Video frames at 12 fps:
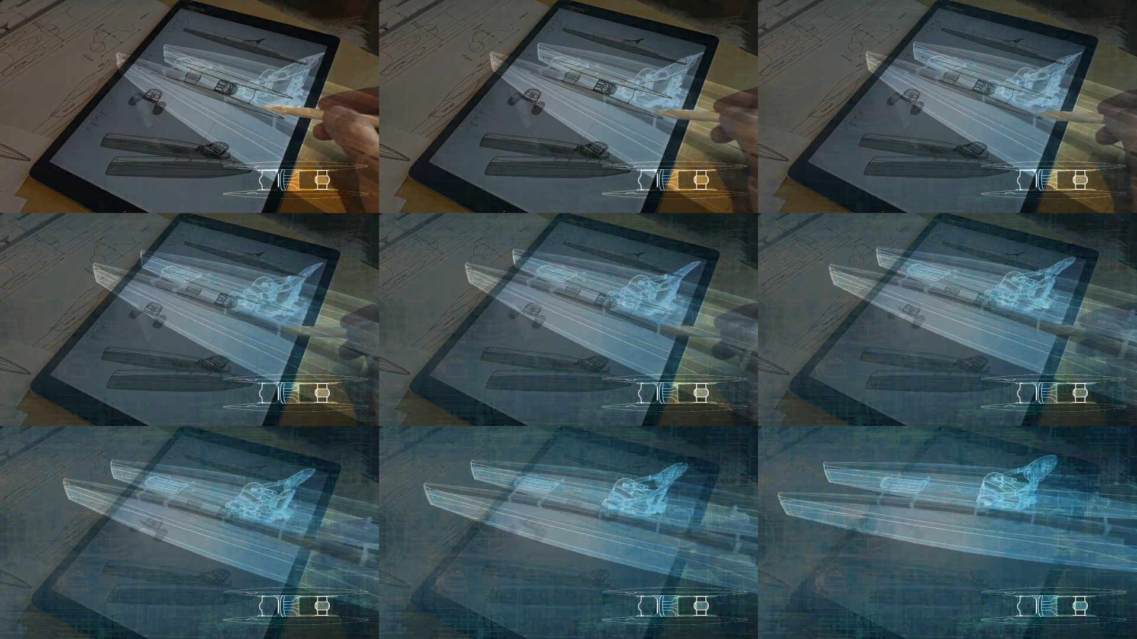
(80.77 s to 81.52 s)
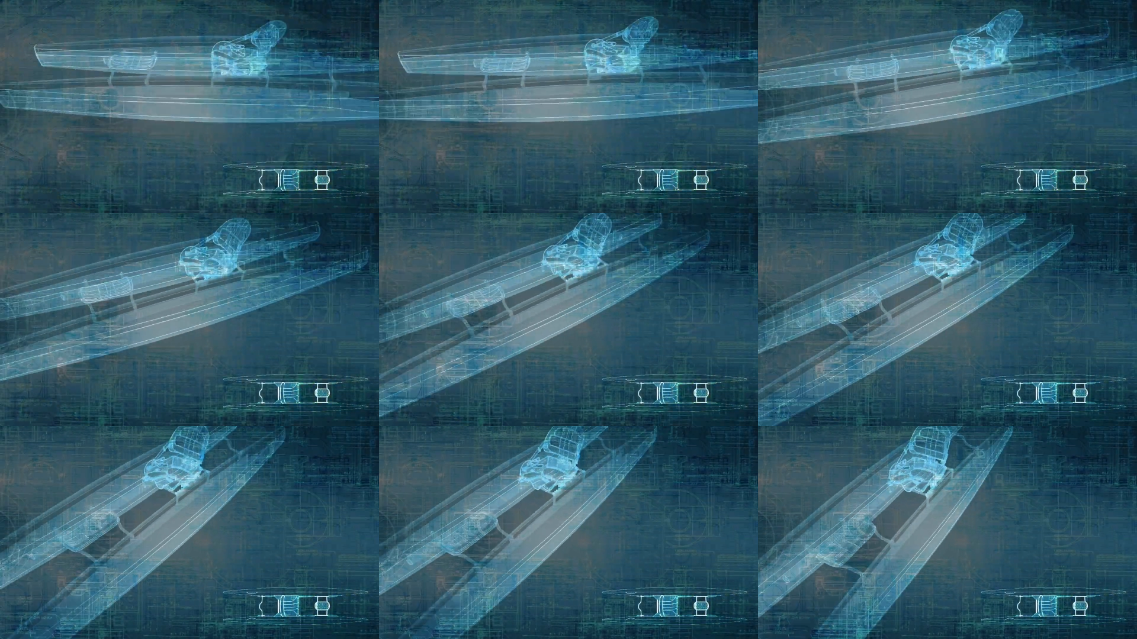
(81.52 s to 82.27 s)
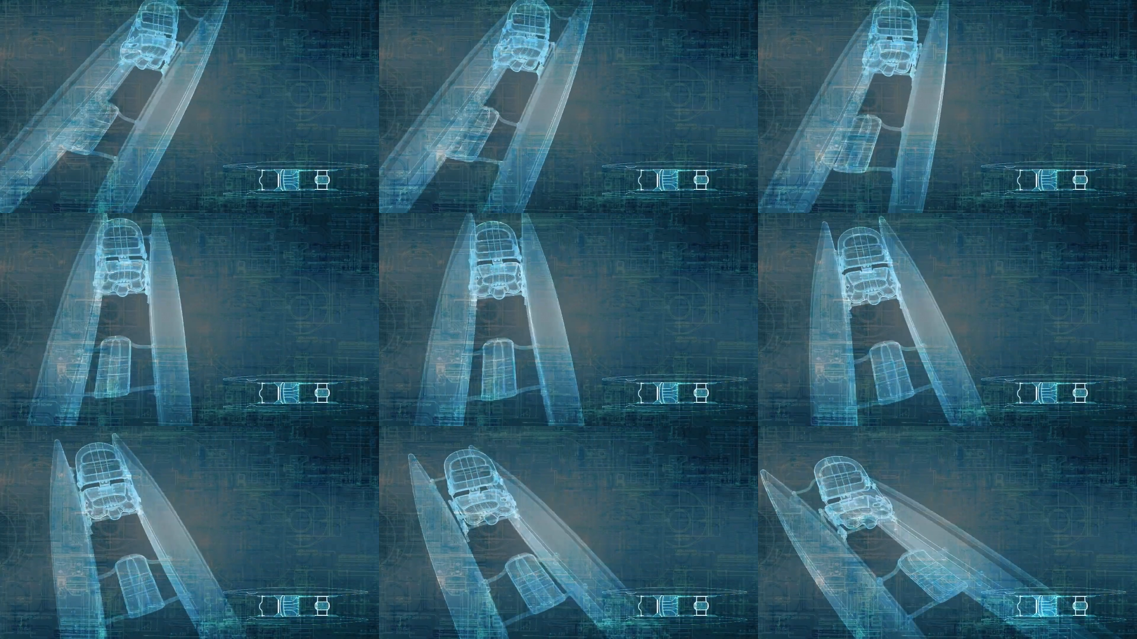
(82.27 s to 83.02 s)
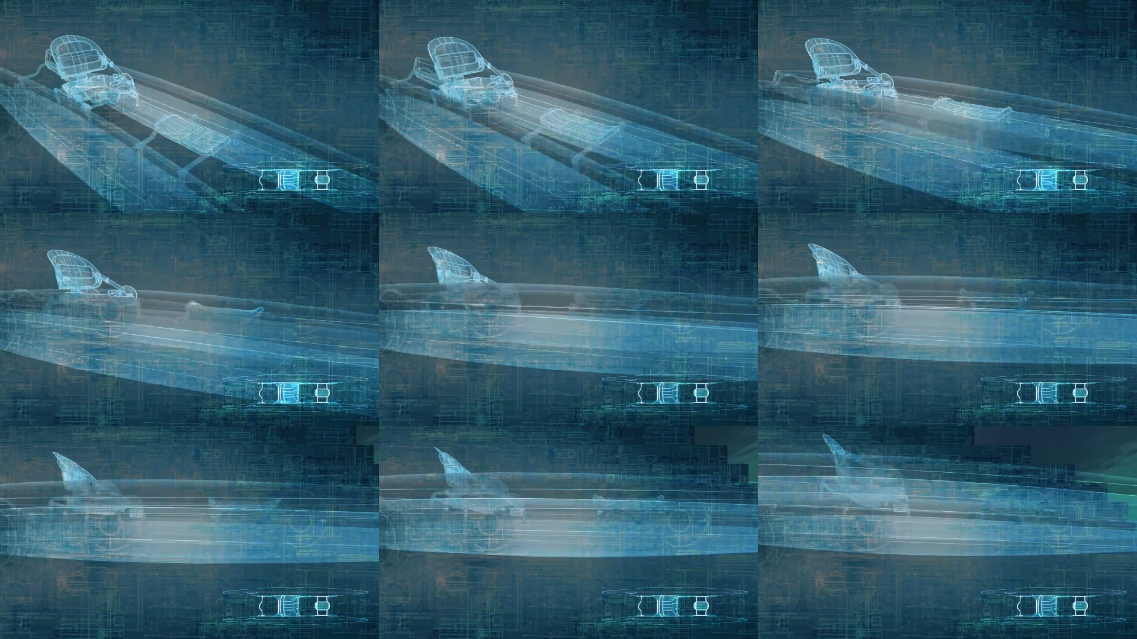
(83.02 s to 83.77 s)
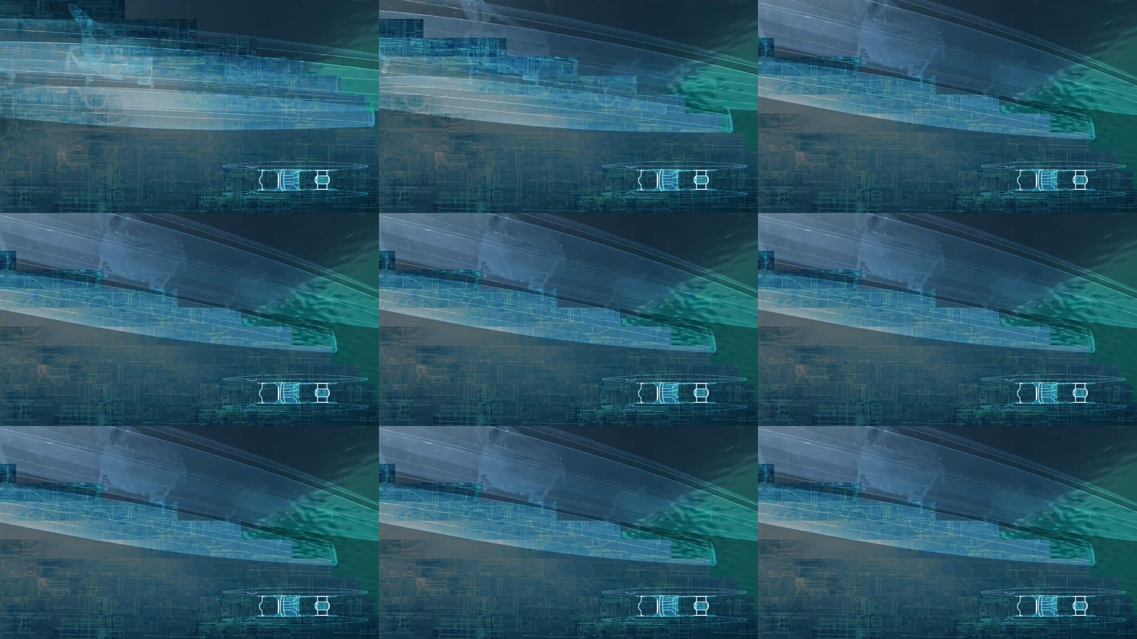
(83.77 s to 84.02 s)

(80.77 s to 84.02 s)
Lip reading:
Nobody's mouth can be seen.